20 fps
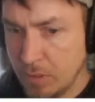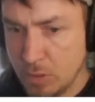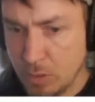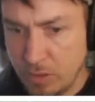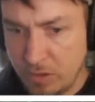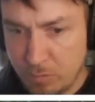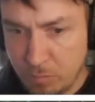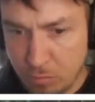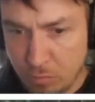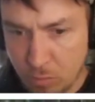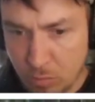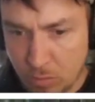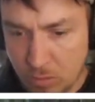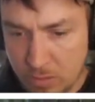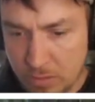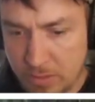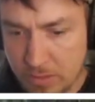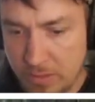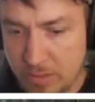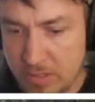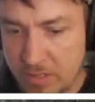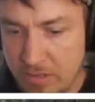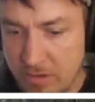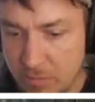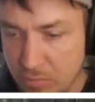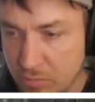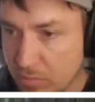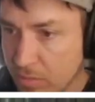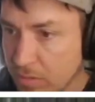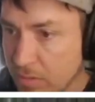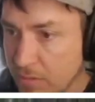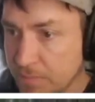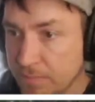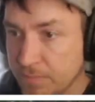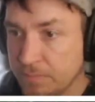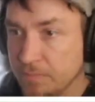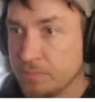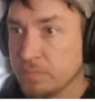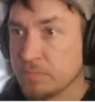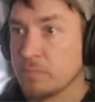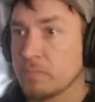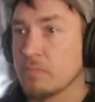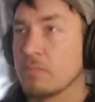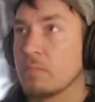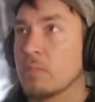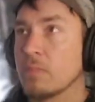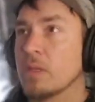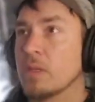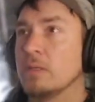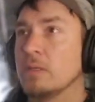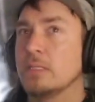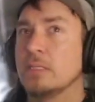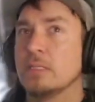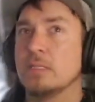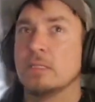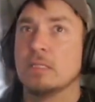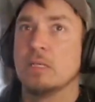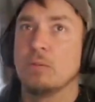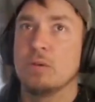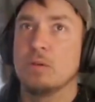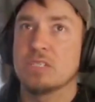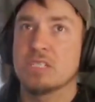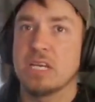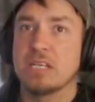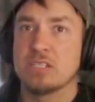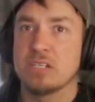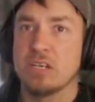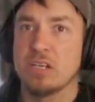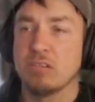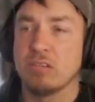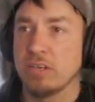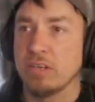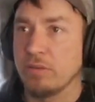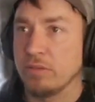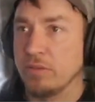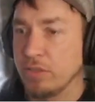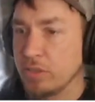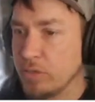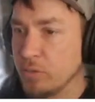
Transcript: So do I have brawl? No, I don't have brawl. Worst case scenario,